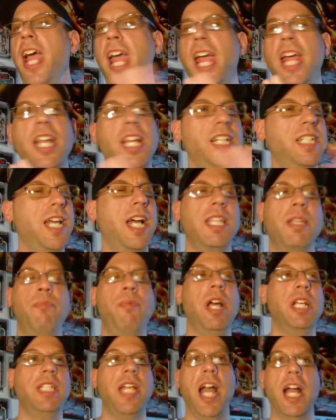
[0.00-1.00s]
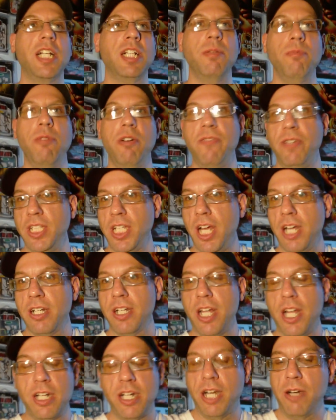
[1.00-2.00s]
80s had the best action movies. I
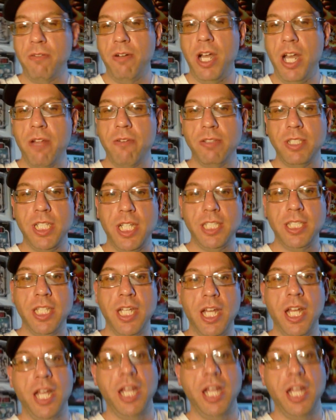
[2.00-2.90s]
don't care what anyone says.